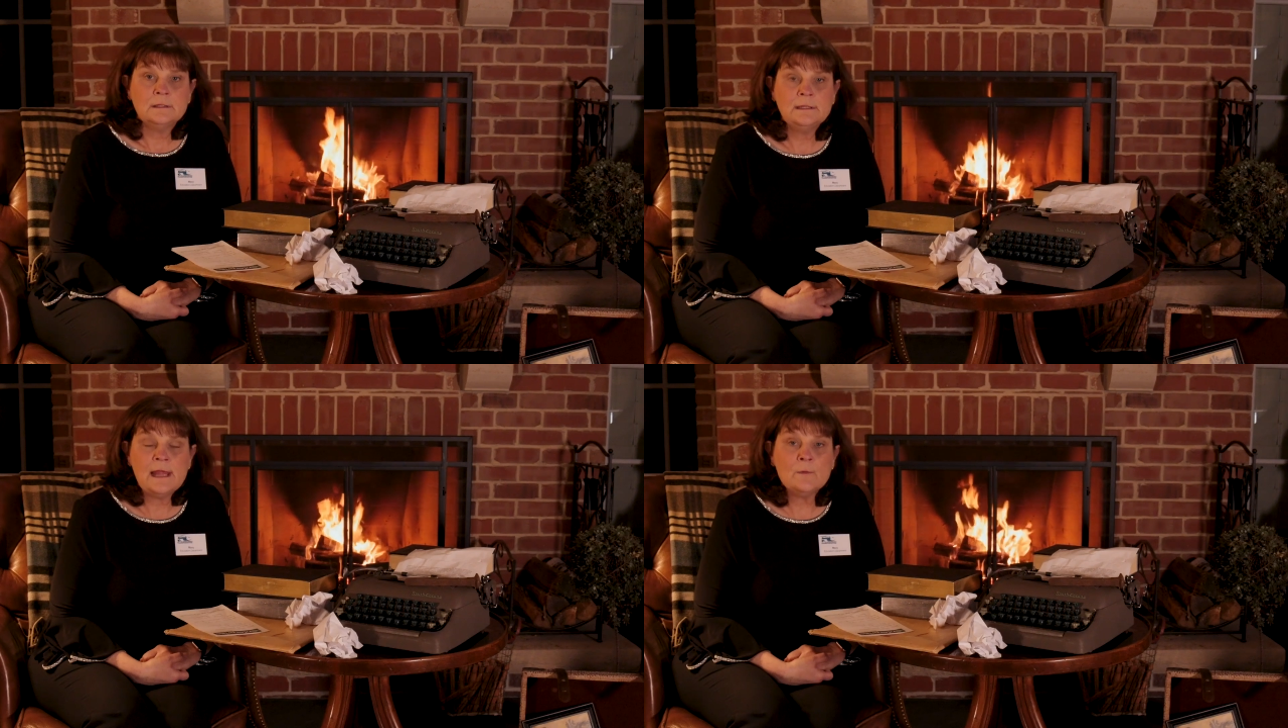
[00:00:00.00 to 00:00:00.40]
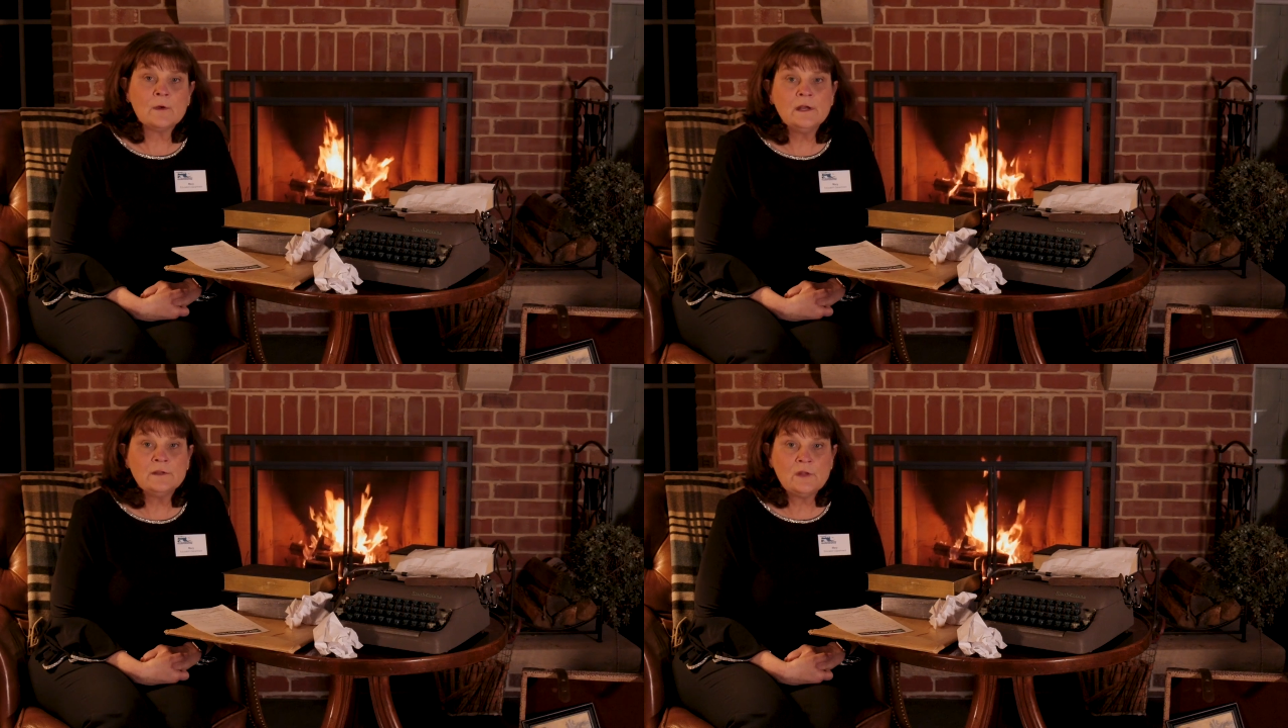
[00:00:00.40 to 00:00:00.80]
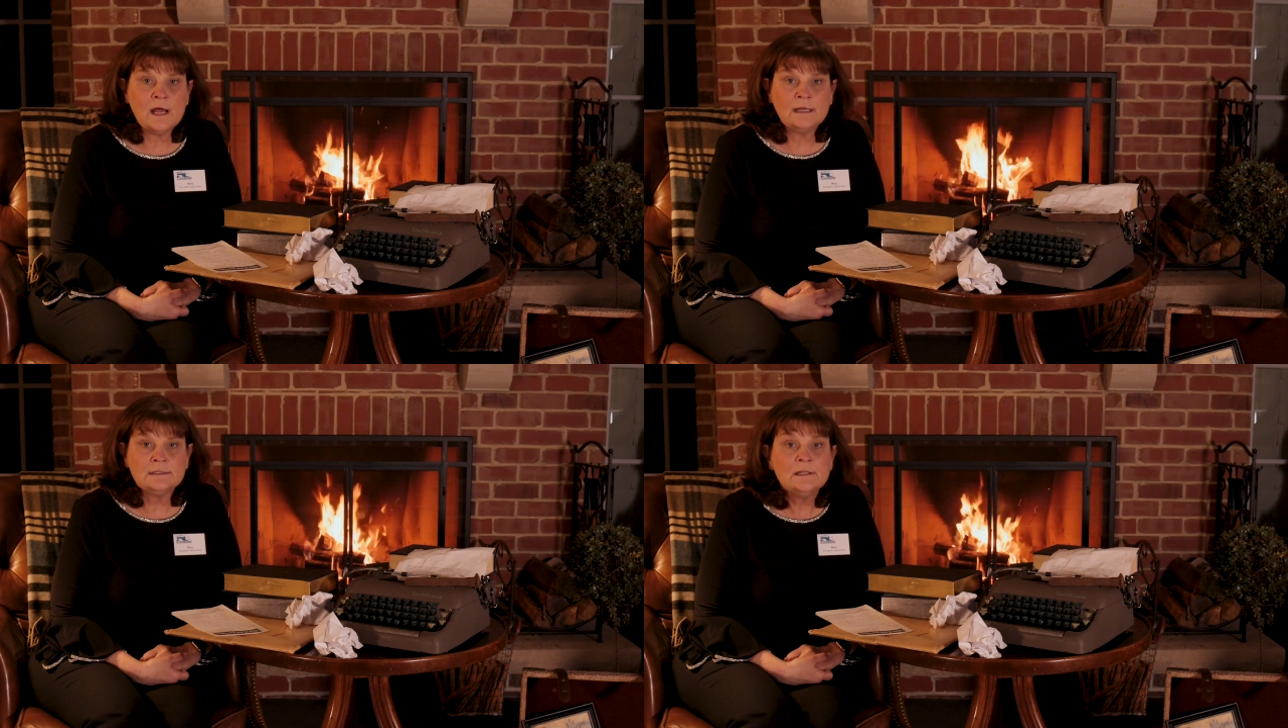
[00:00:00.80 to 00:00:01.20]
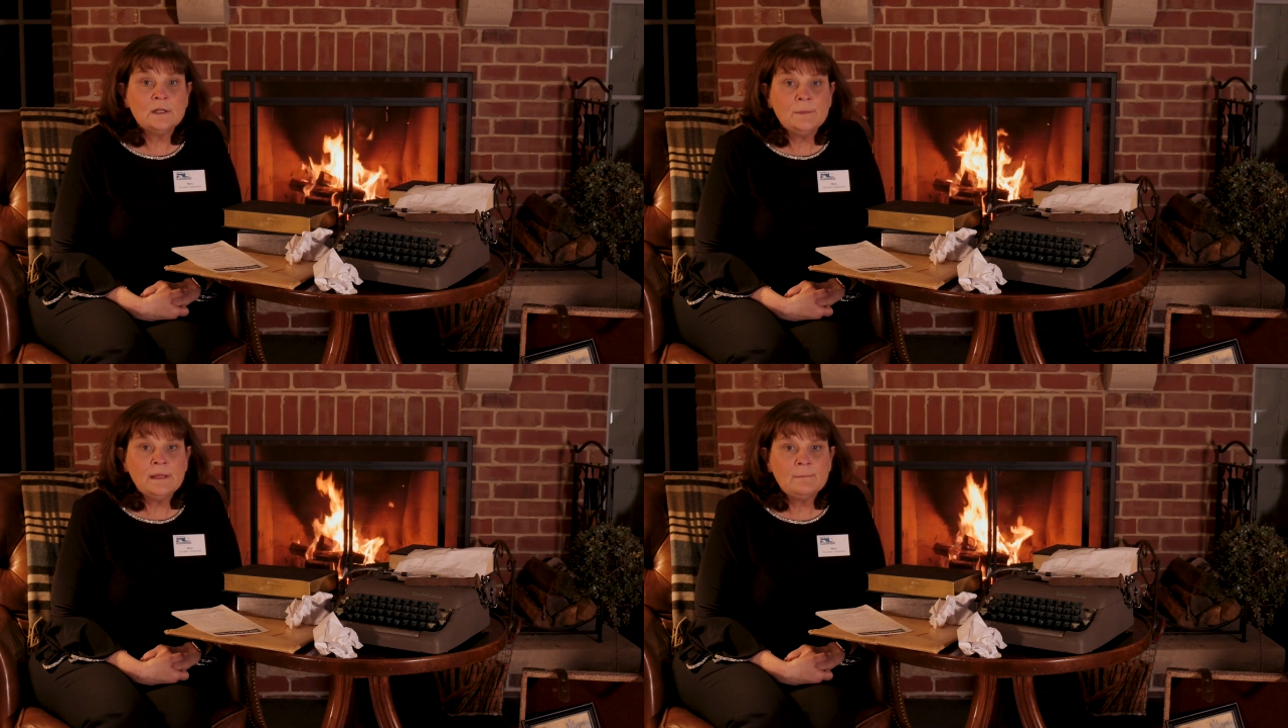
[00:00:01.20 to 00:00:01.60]
Today we're going to talk a
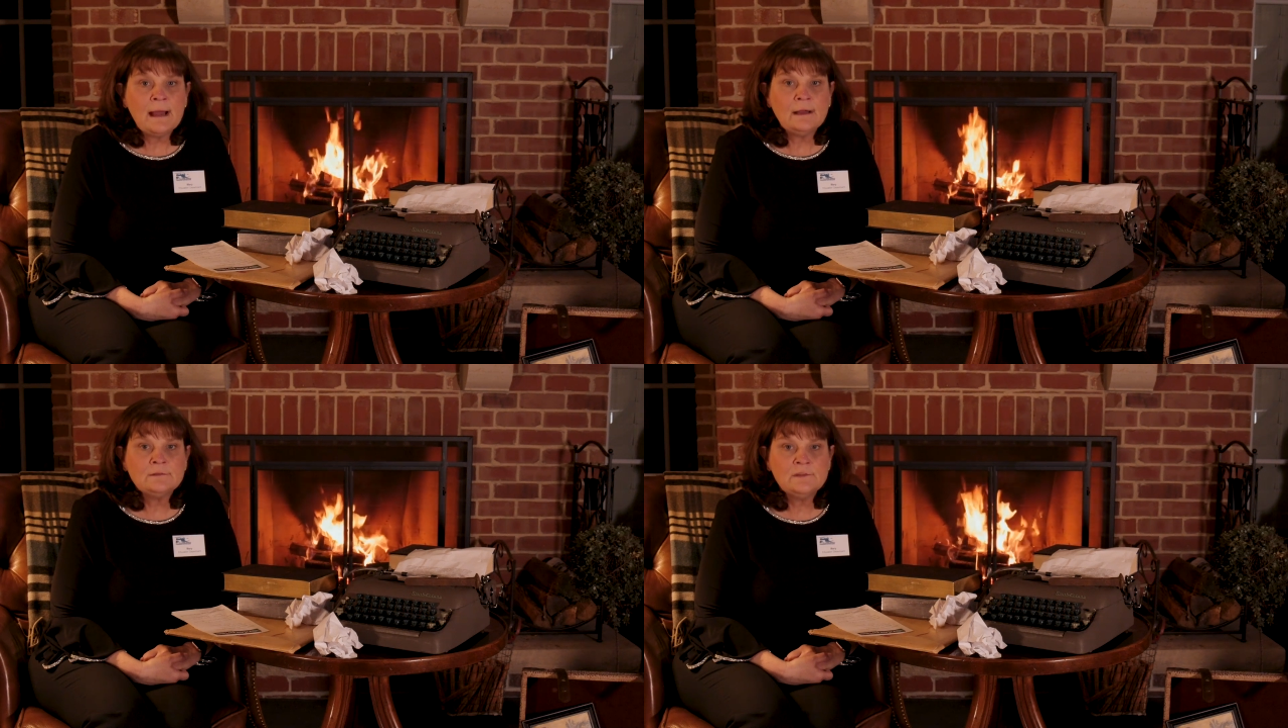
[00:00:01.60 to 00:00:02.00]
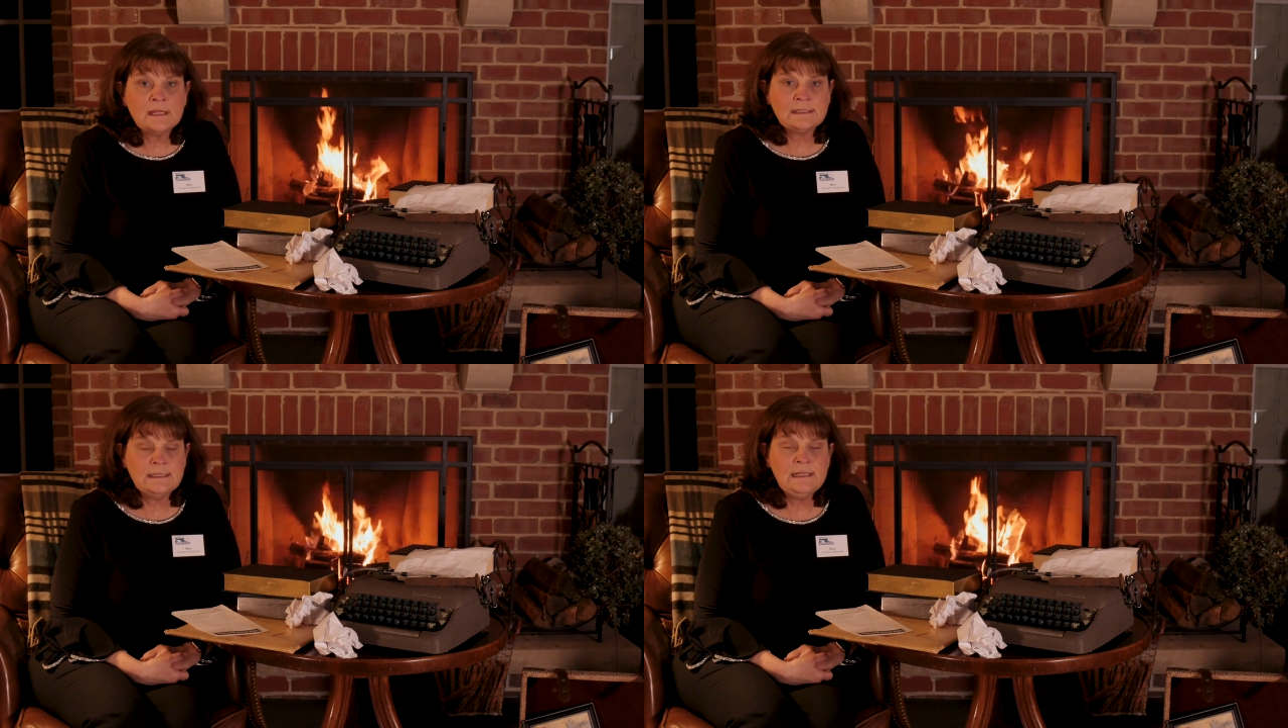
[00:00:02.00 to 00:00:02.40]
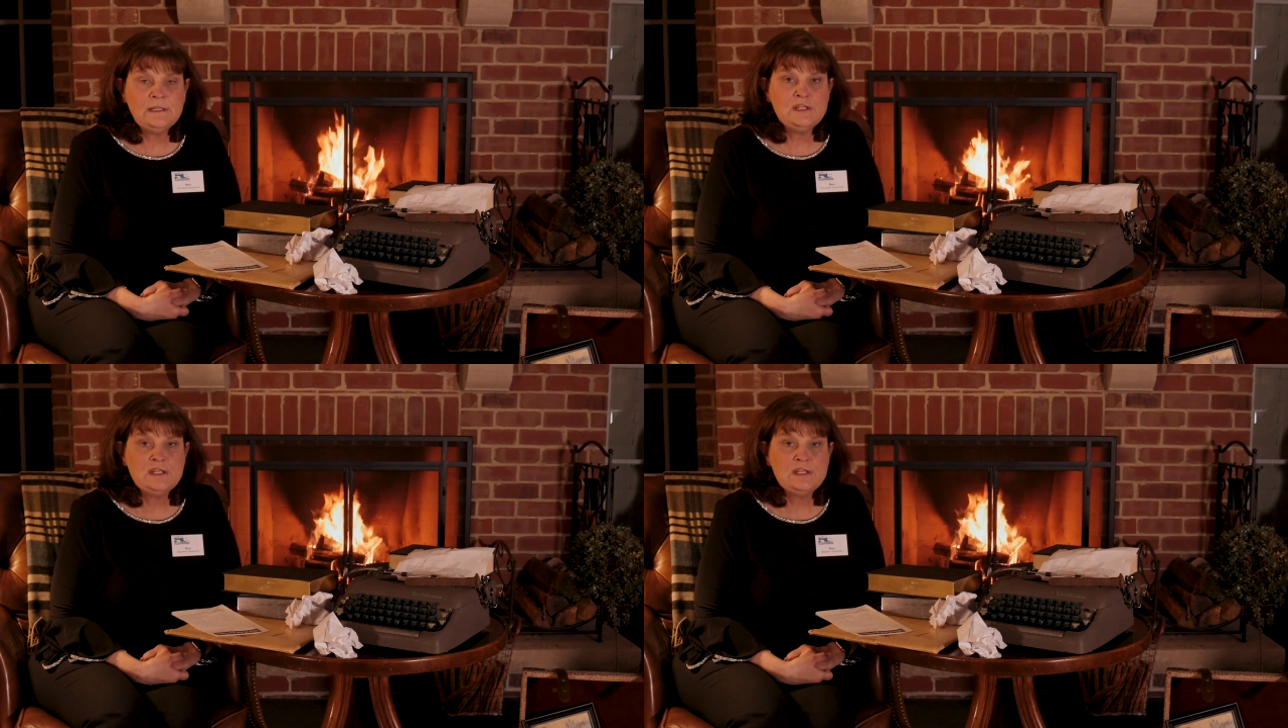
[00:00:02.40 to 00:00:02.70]
little bit about Jesse